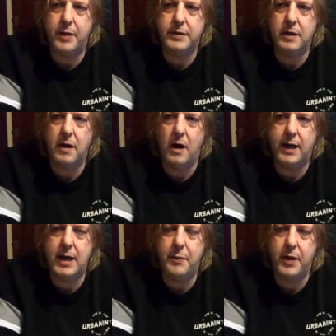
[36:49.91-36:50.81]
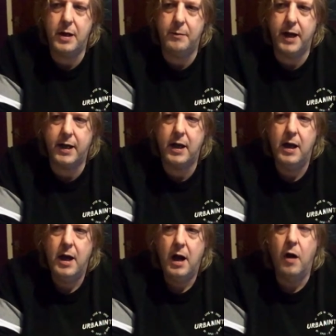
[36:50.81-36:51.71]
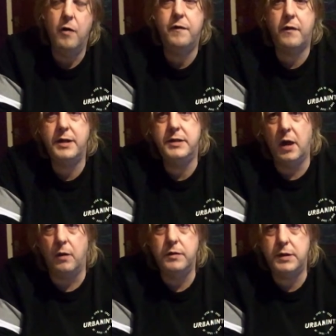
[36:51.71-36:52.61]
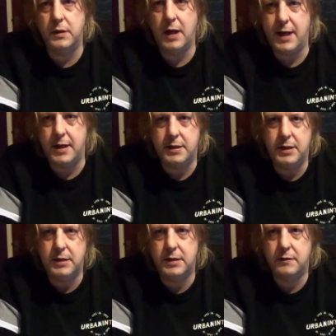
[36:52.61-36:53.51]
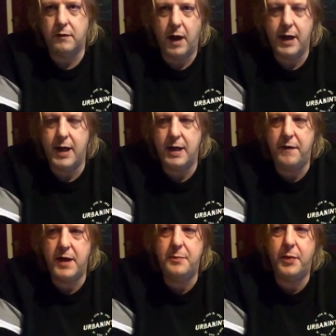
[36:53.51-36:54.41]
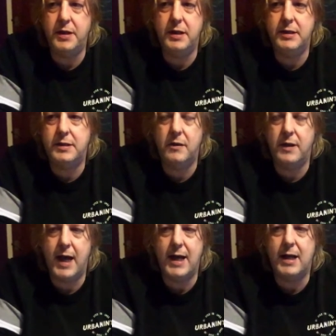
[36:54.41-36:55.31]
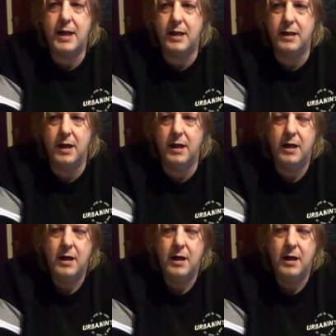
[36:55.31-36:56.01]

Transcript: Because I, I keep picking up like overindulgent energies, right? And if anybody is doing anything that